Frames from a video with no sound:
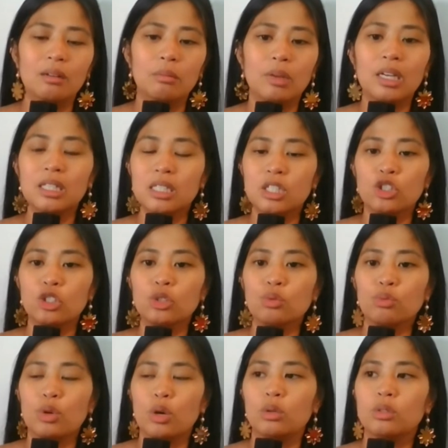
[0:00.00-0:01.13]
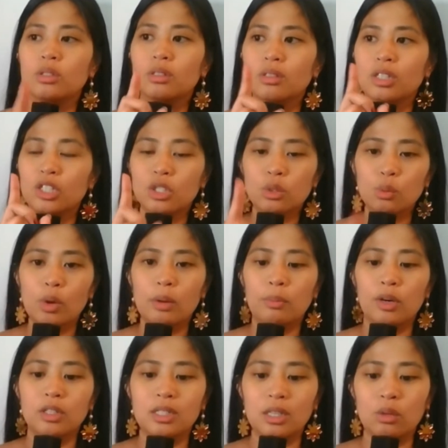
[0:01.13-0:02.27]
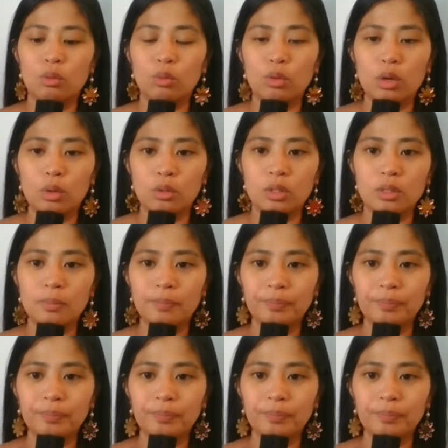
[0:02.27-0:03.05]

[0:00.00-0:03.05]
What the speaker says: because it's just Rose. It's just one person, Rose.